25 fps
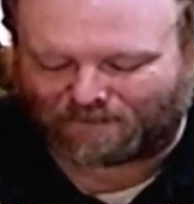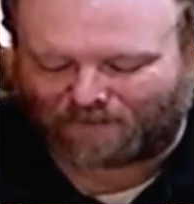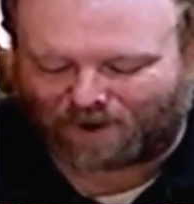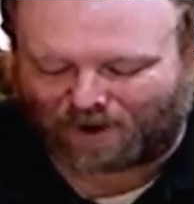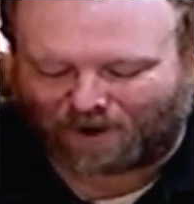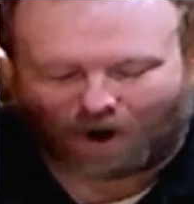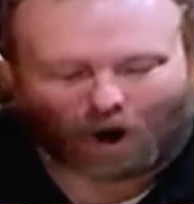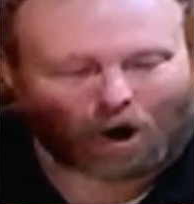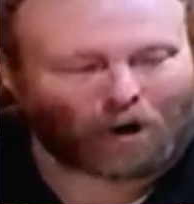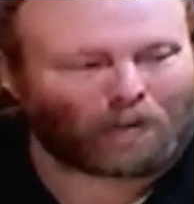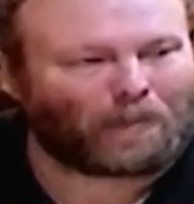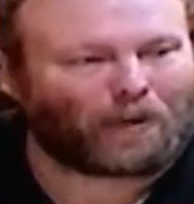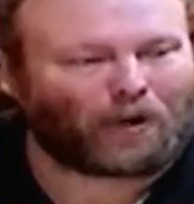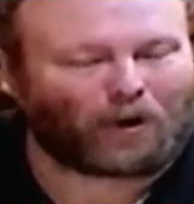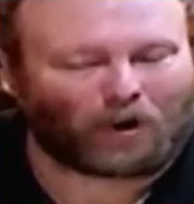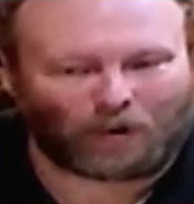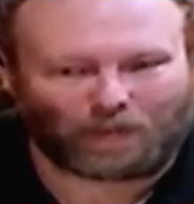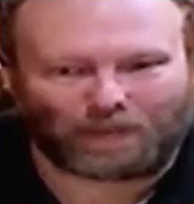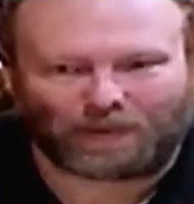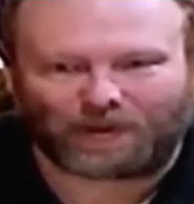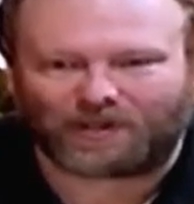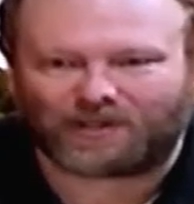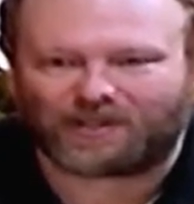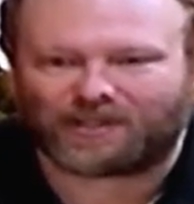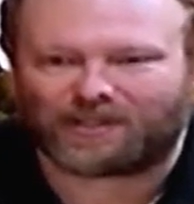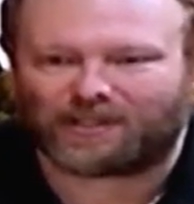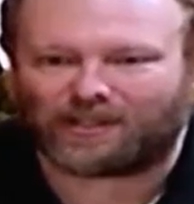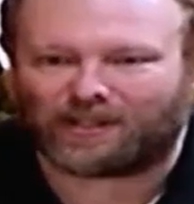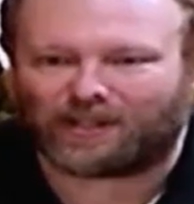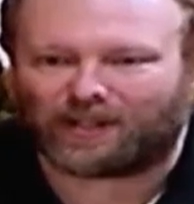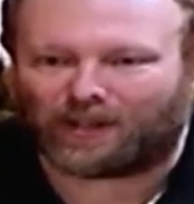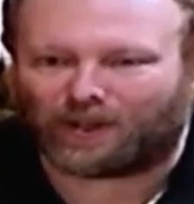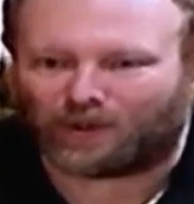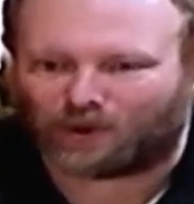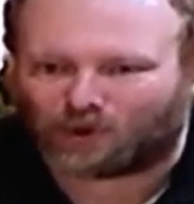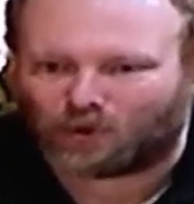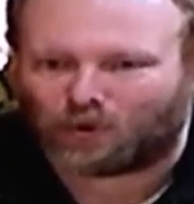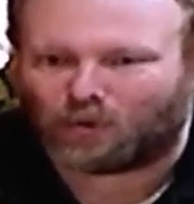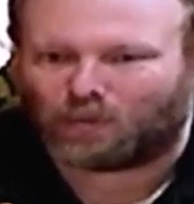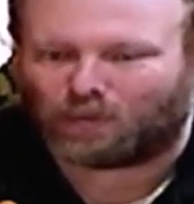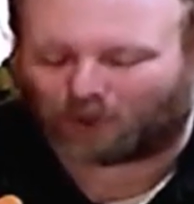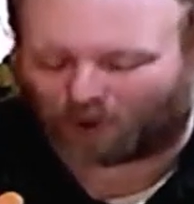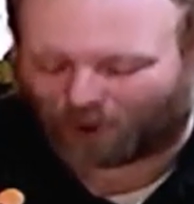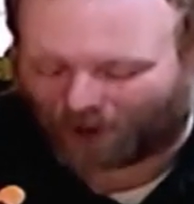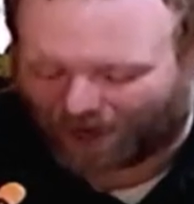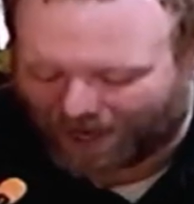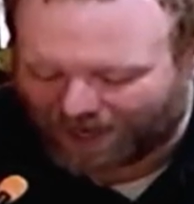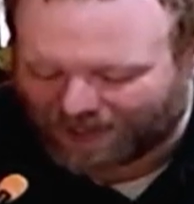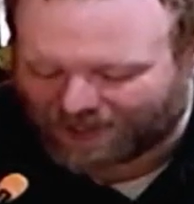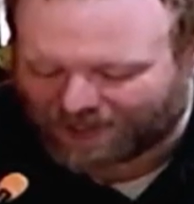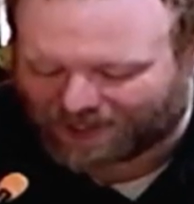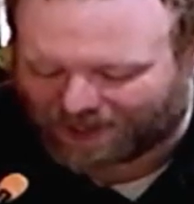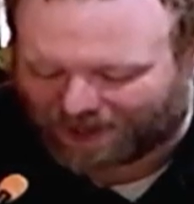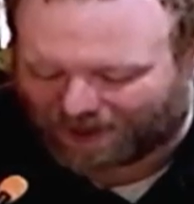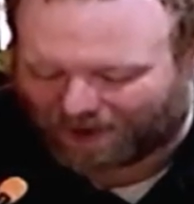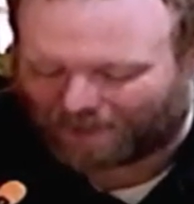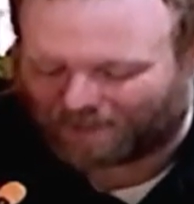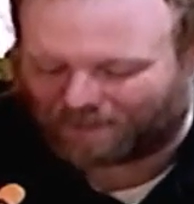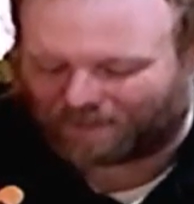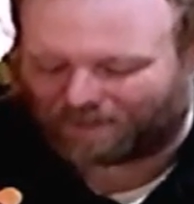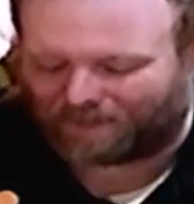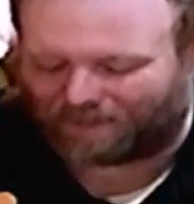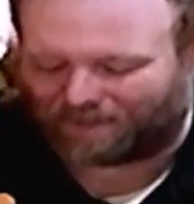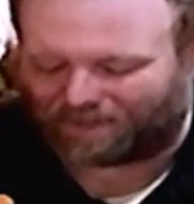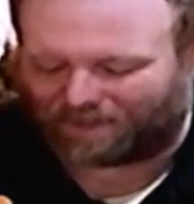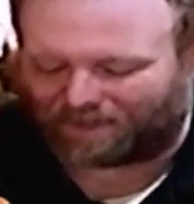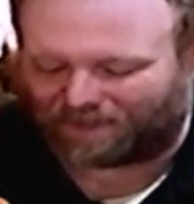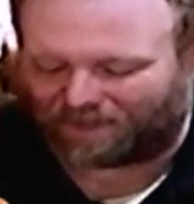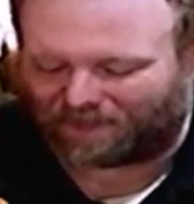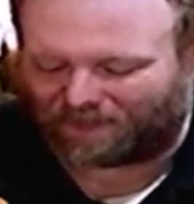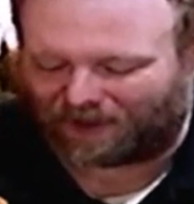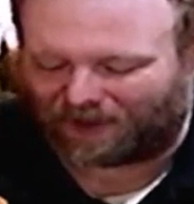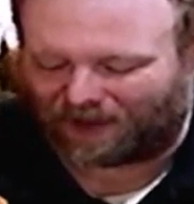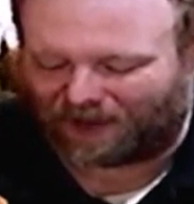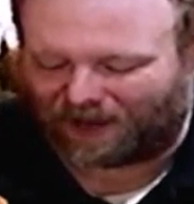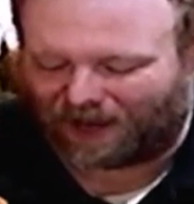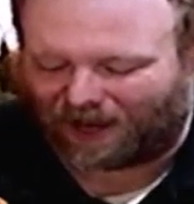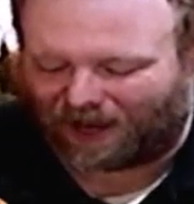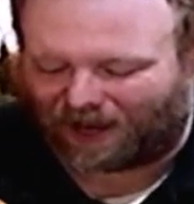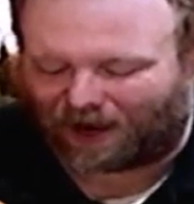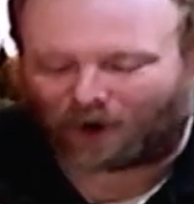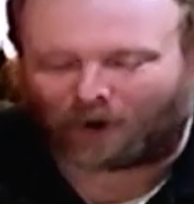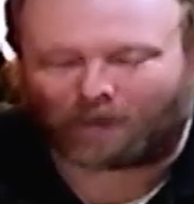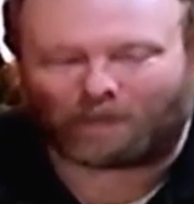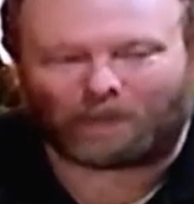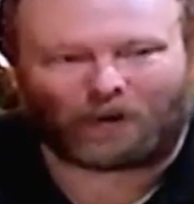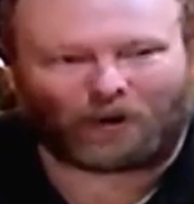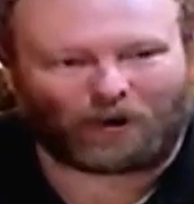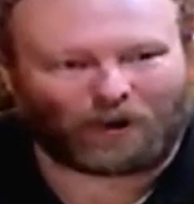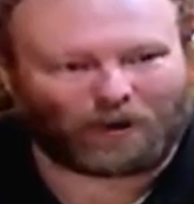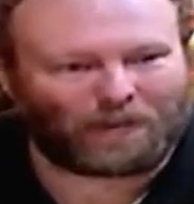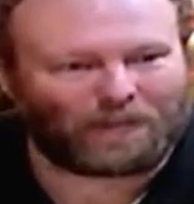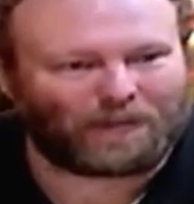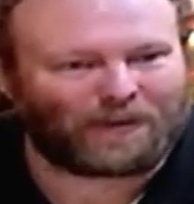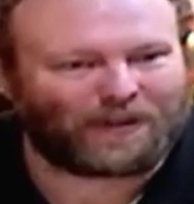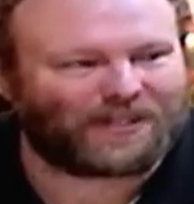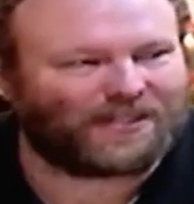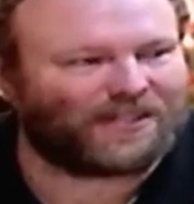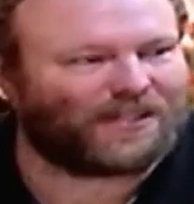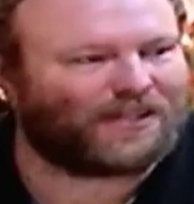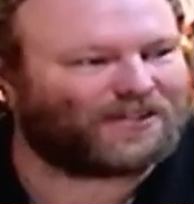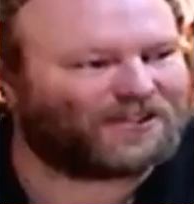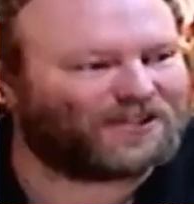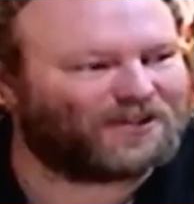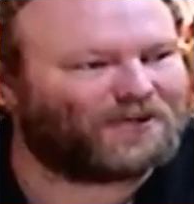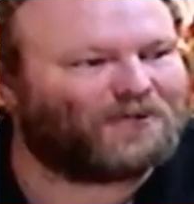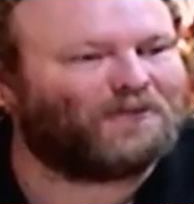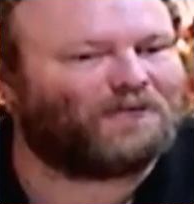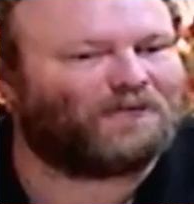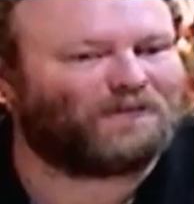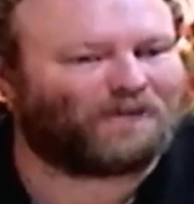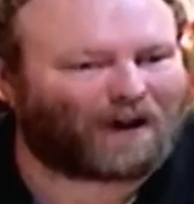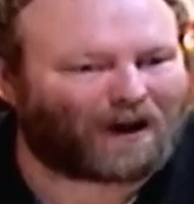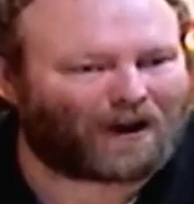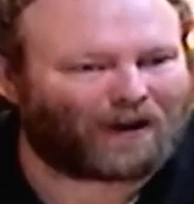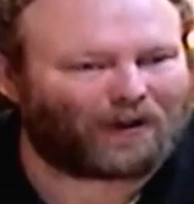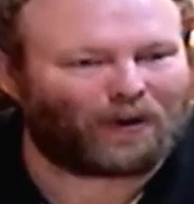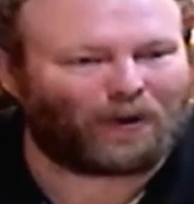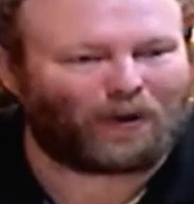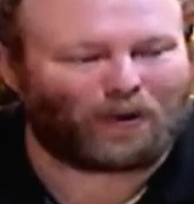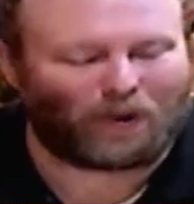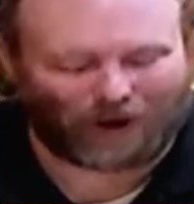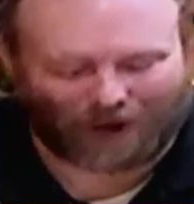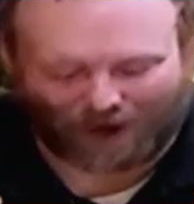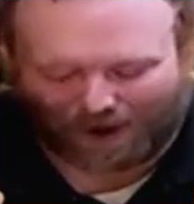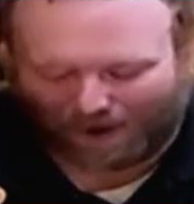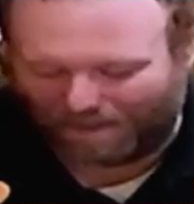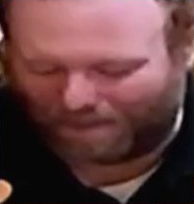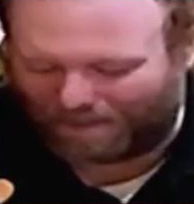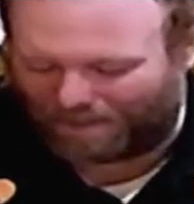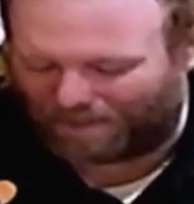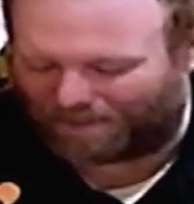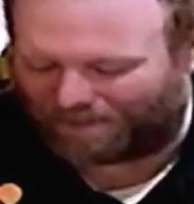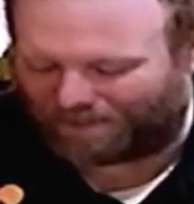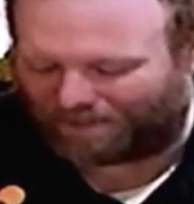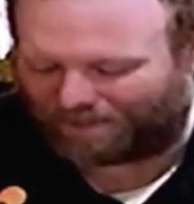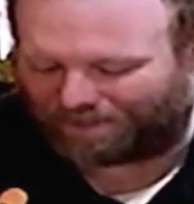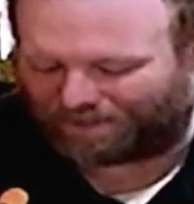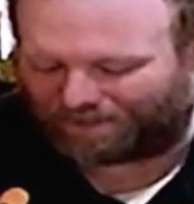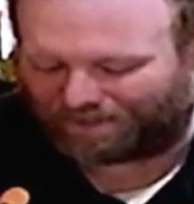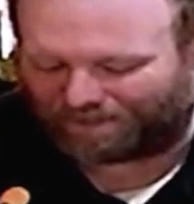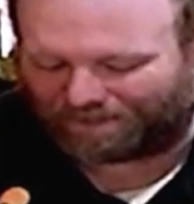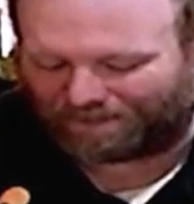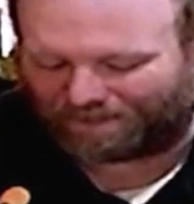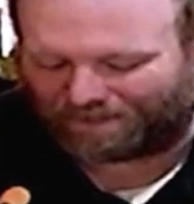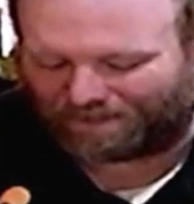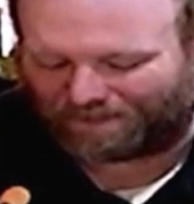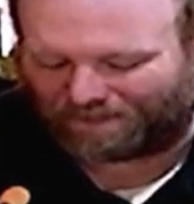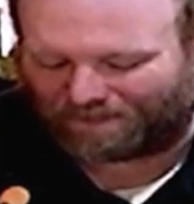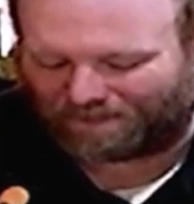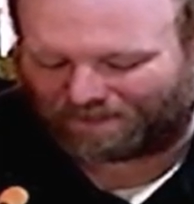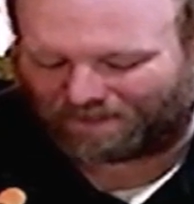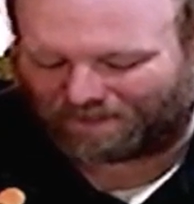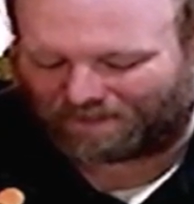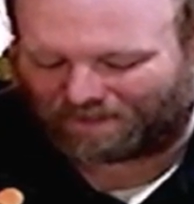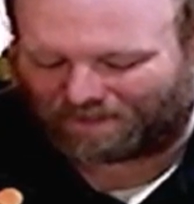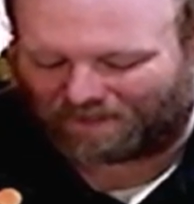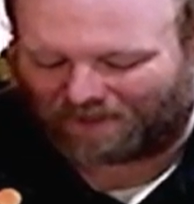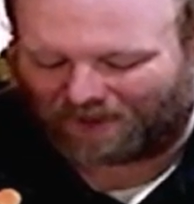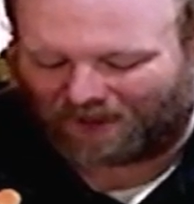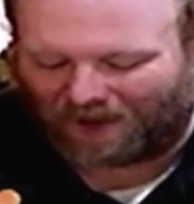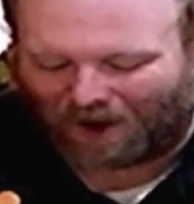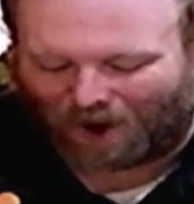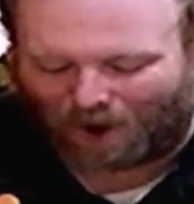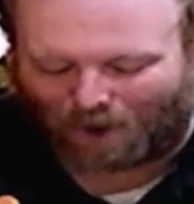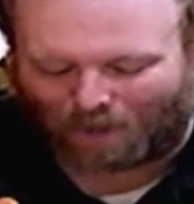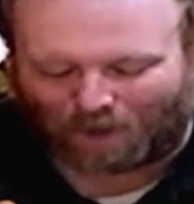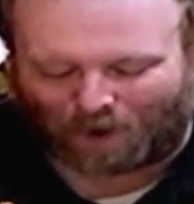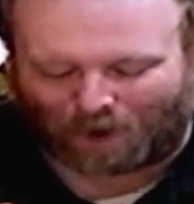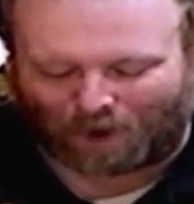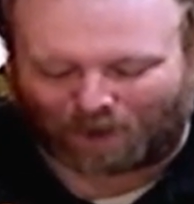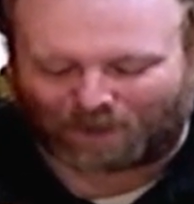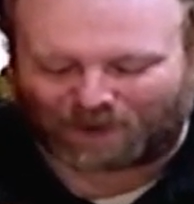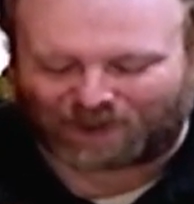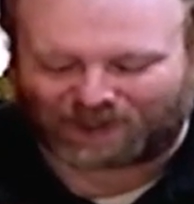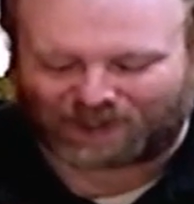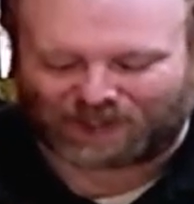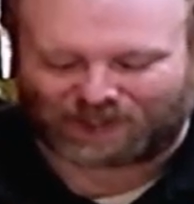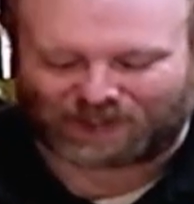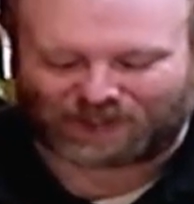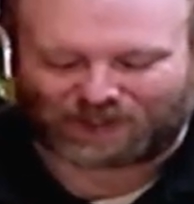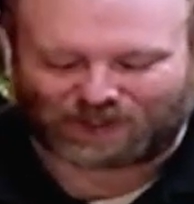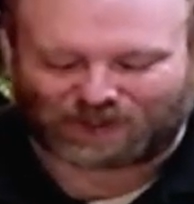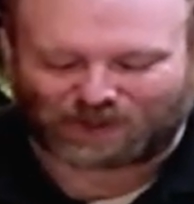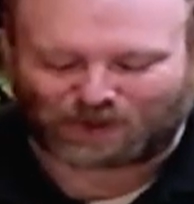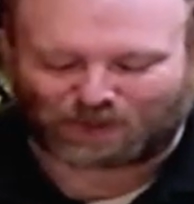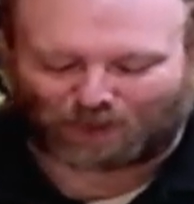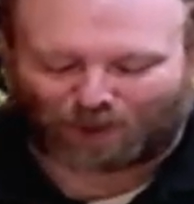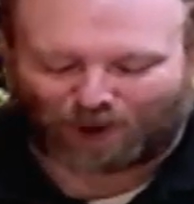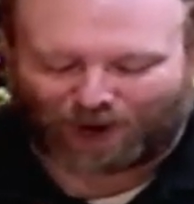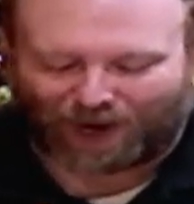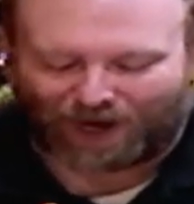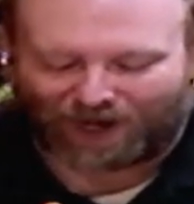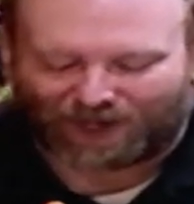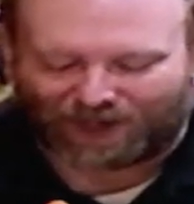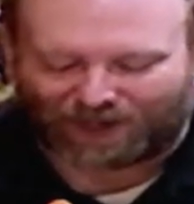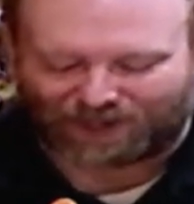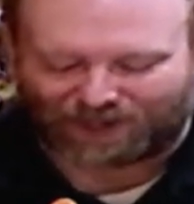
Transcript: Our purpose is to praise him, and our purpose is to follow him. Our purpose is to spread his